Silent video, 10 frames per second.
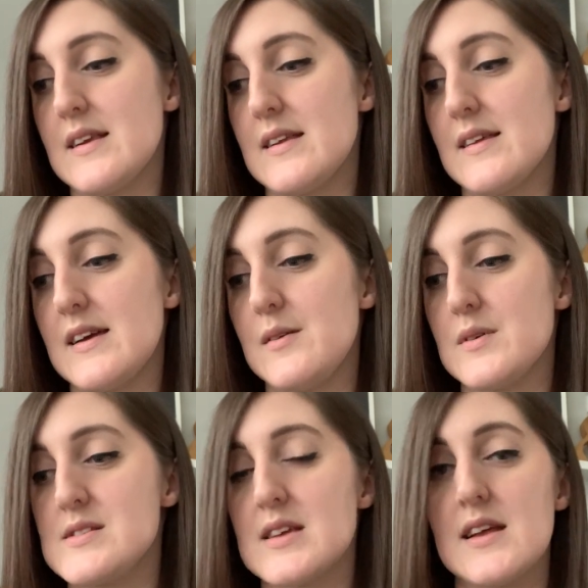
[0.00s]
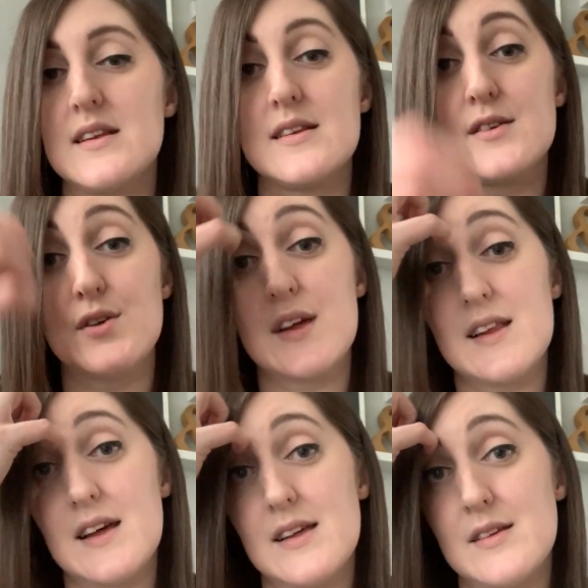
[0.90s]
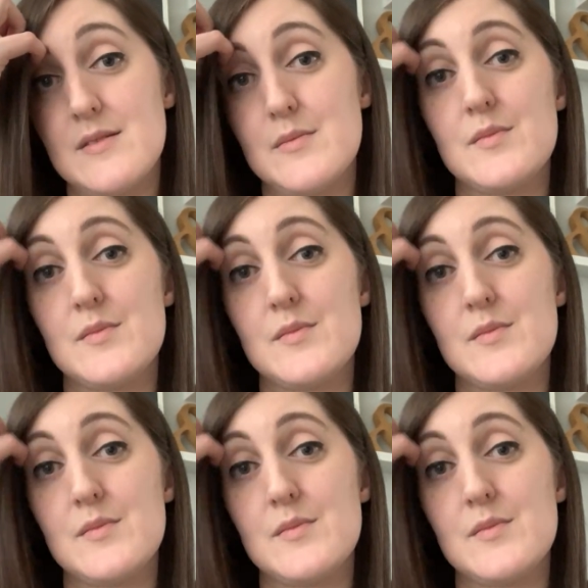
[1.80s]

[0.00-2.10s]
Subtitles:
I think he wants to get into doing like